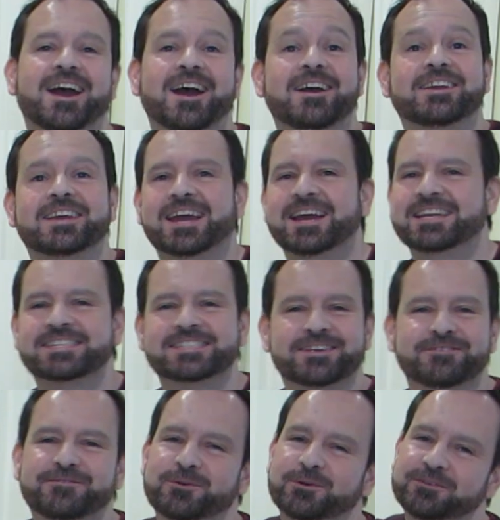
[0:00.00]
Okay, so
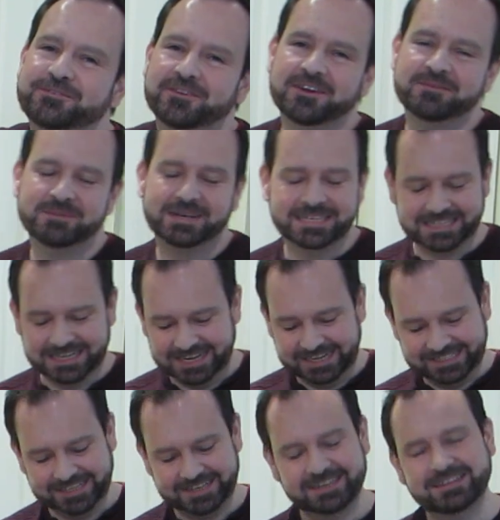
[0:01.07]
45 minutes
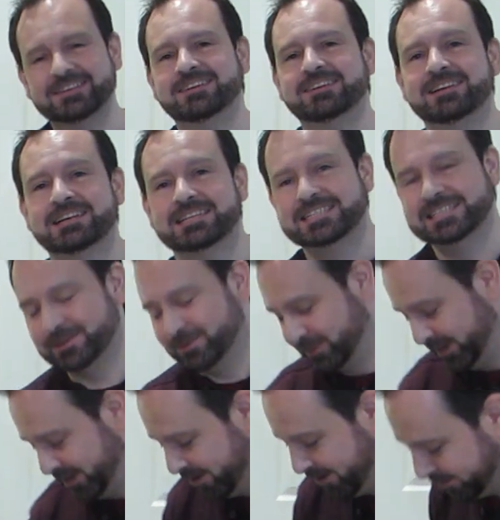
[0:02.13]
later, see what we
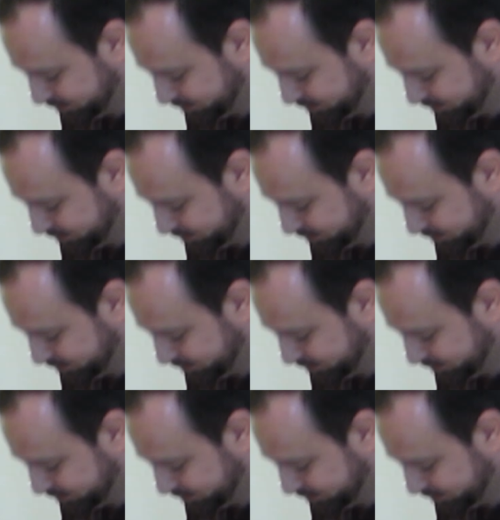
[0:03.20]
got.